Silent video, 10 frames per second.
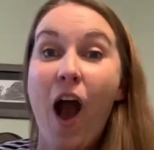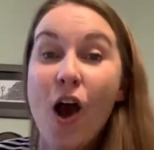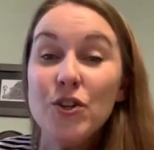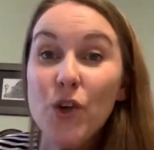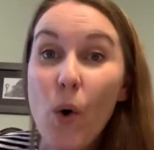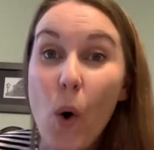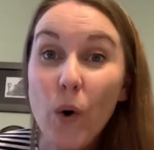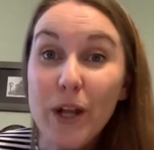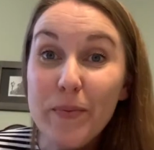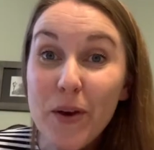So
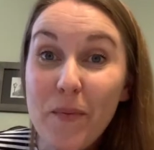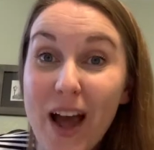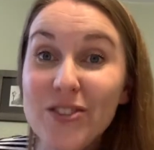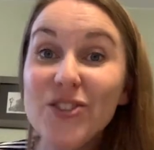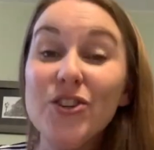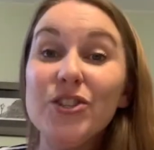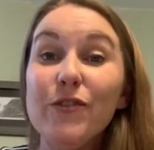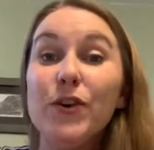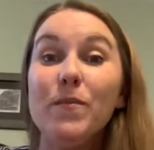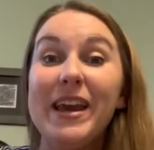hold up your monsters.
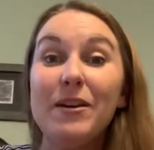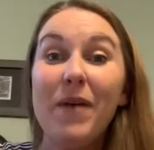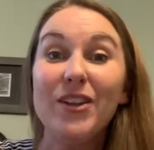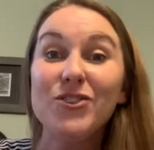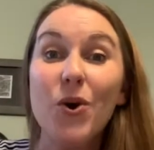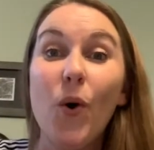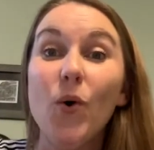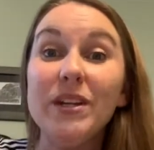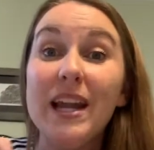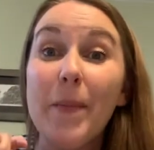If you made a monster,
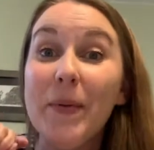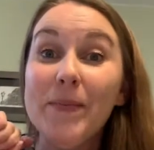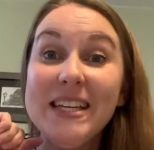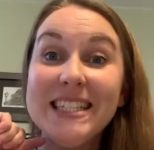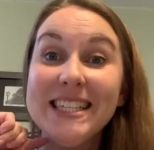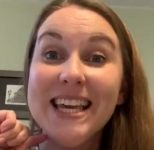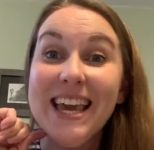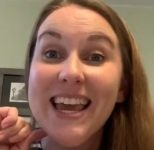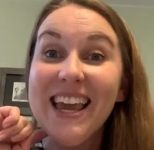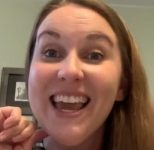hold it up. Let me
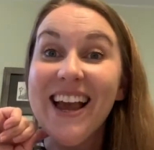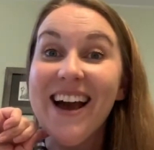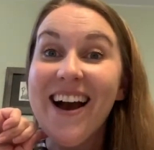see.